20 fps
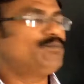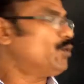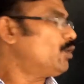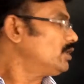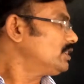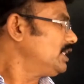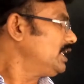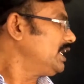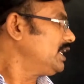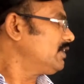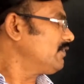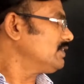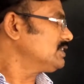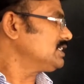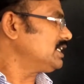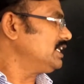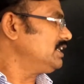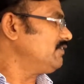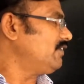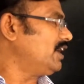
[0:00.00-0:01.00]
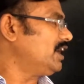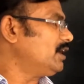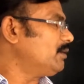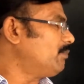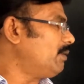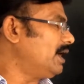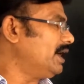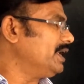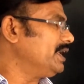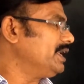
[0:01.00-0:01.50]
both the equation divided
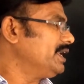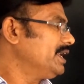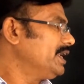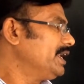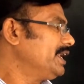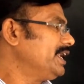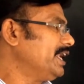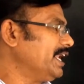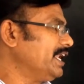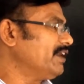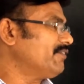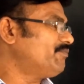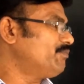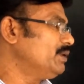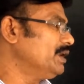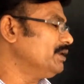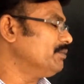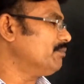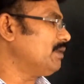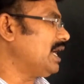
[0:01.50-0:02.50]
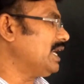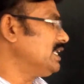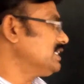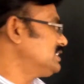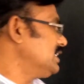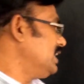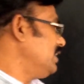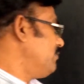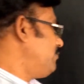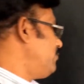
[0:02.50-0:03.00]
by NF mean minus
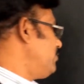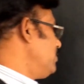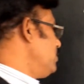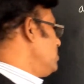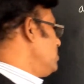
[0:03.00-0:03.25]
NF,